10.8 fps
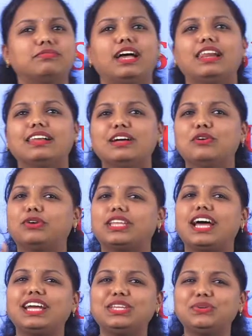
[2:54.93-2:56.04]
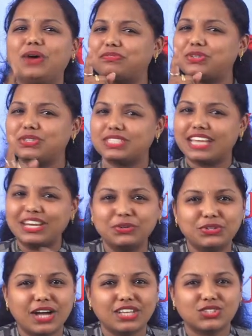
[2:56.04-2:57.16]
Well, for that you have to stay tuned to
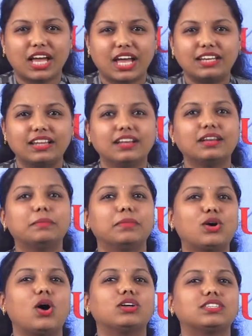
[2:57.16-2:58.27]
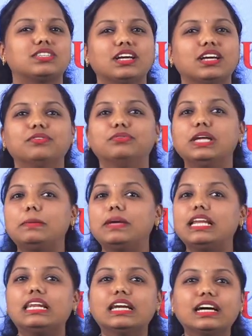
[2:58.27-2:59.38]
our channel because we will be
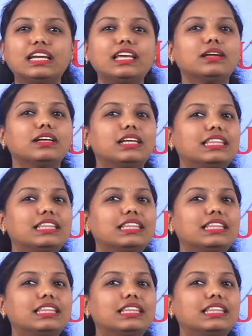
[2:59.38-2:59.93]
learning in